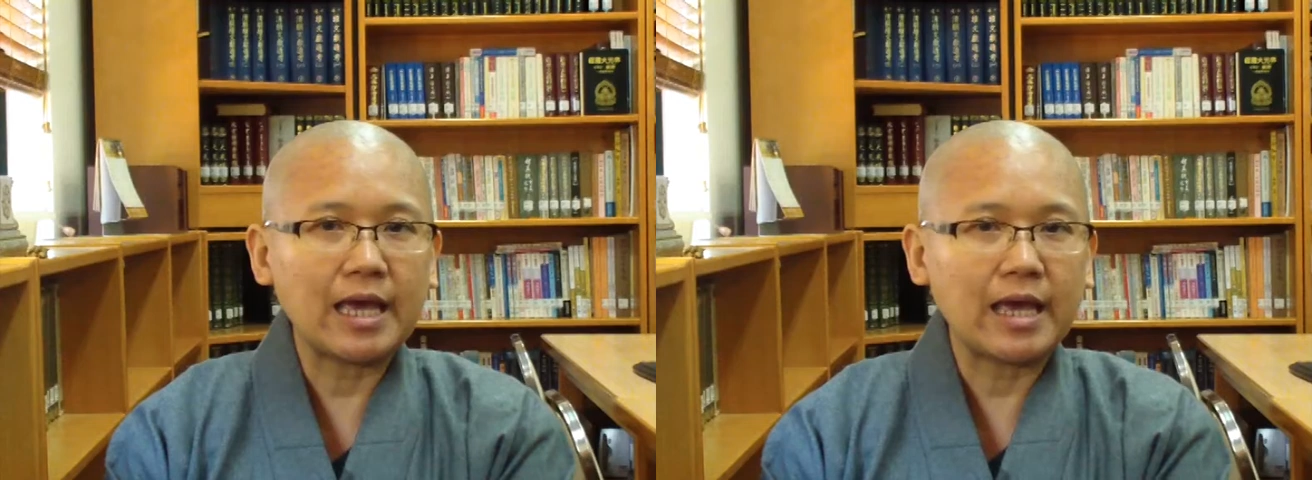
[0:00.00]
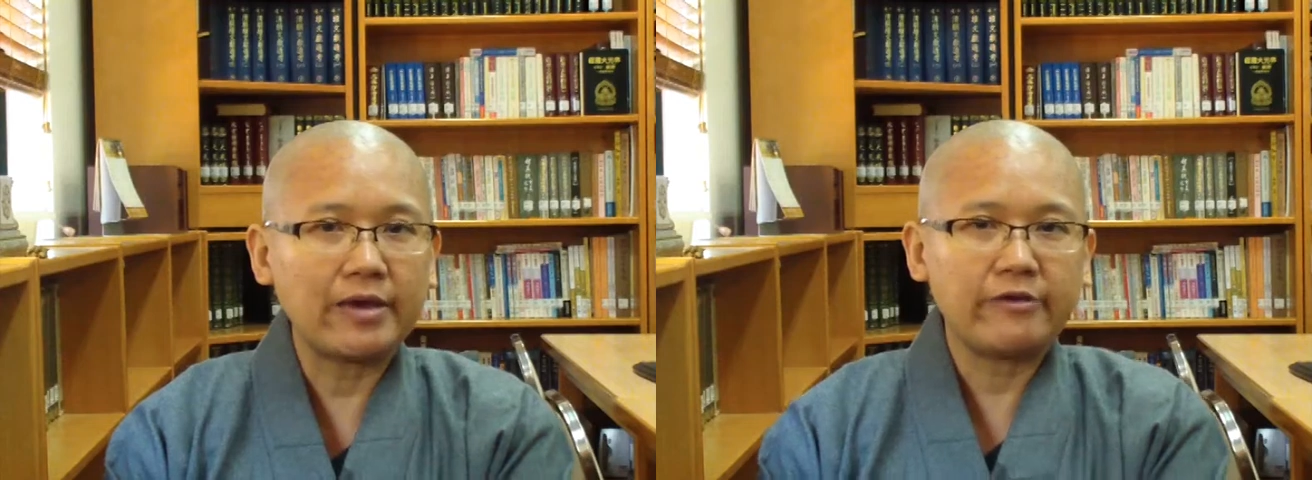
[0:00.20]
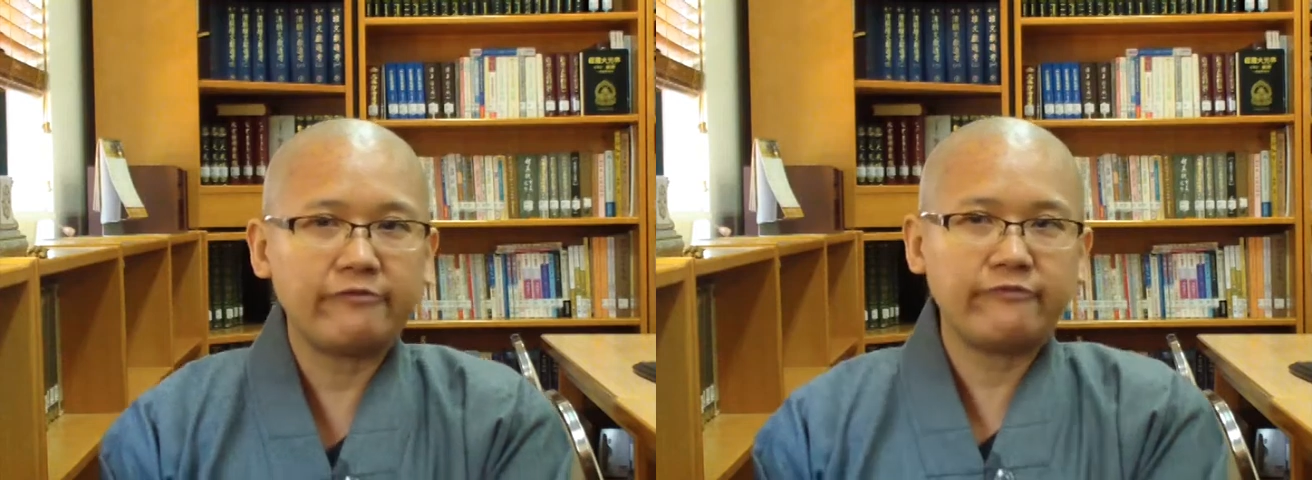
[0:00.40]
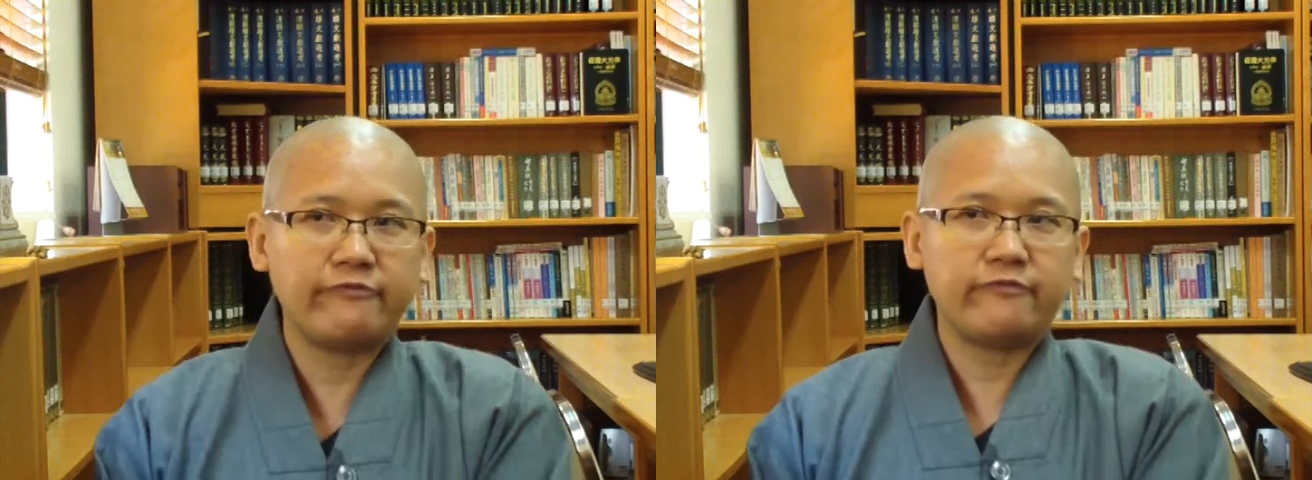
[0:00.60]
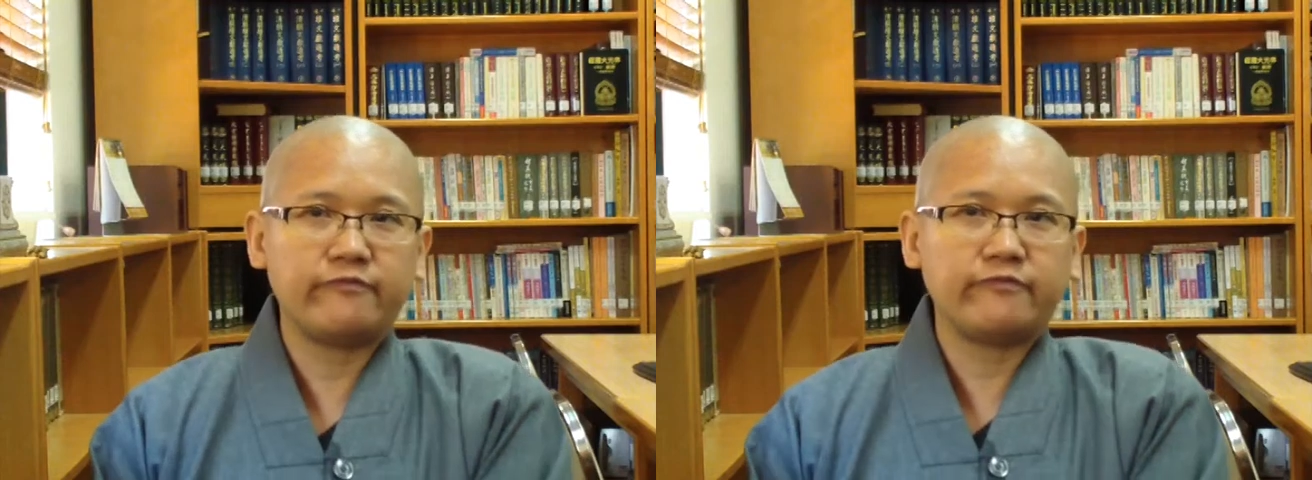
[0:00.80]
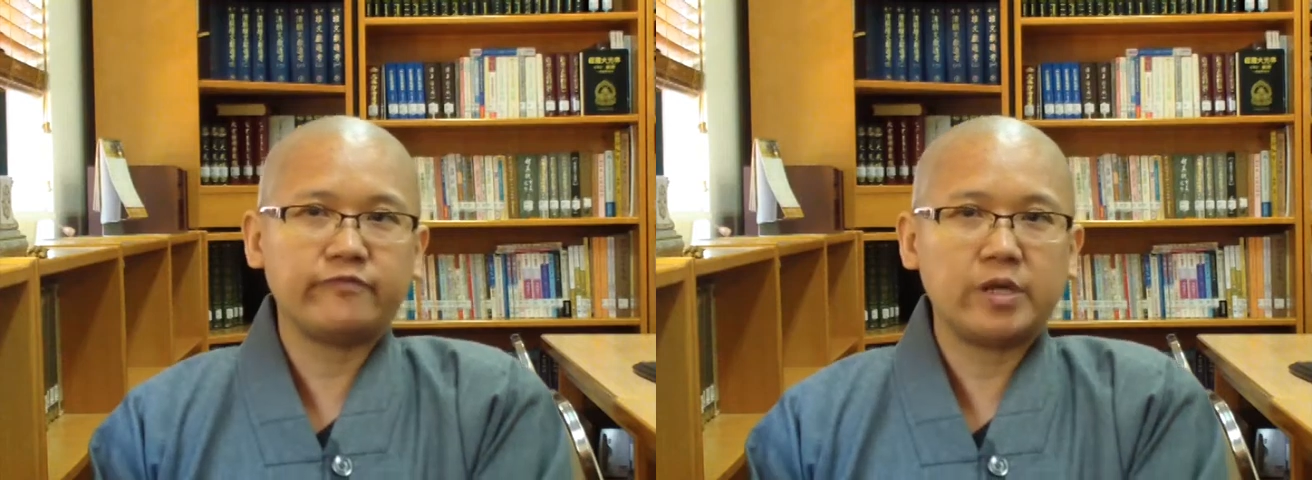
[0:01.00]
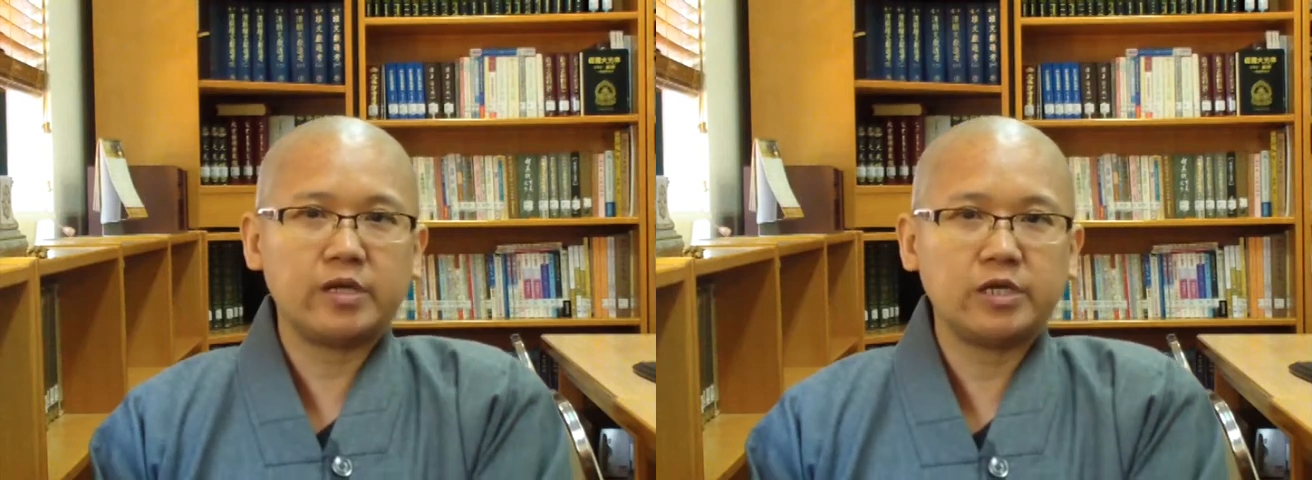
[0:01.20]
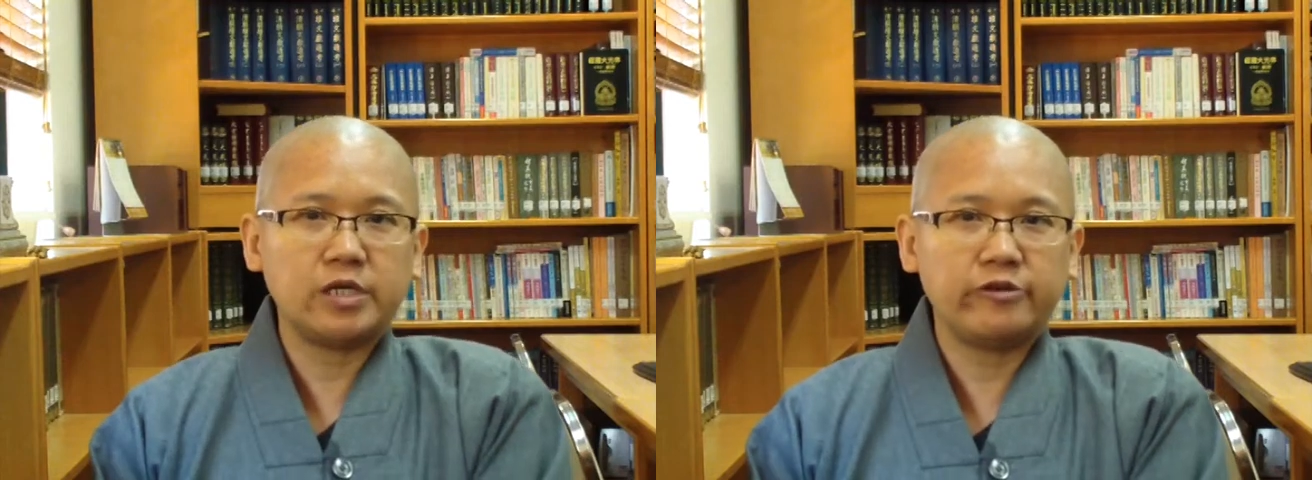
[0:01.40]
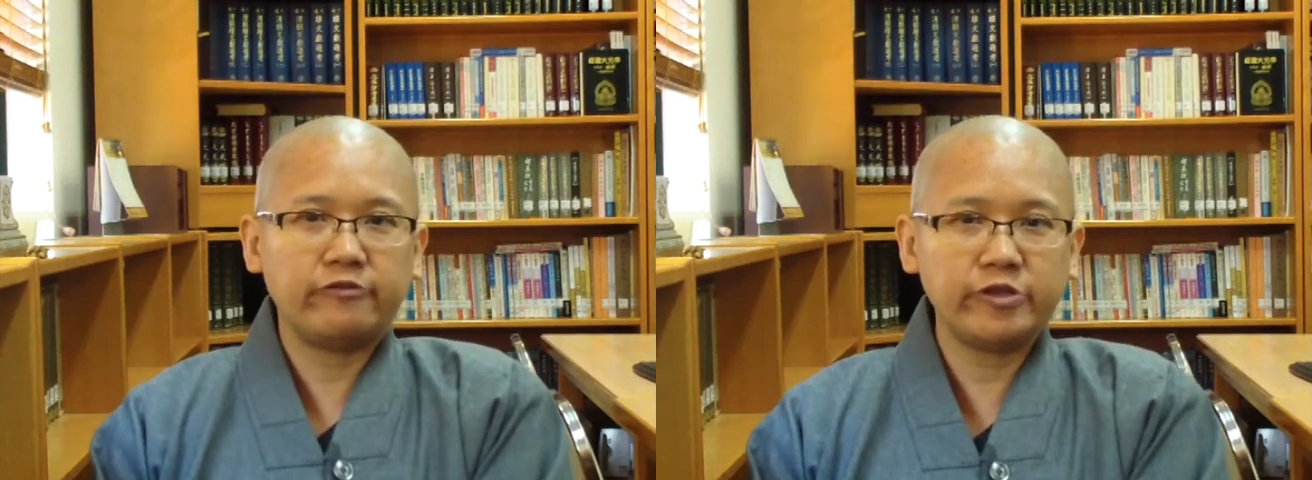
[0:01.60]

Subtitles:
I have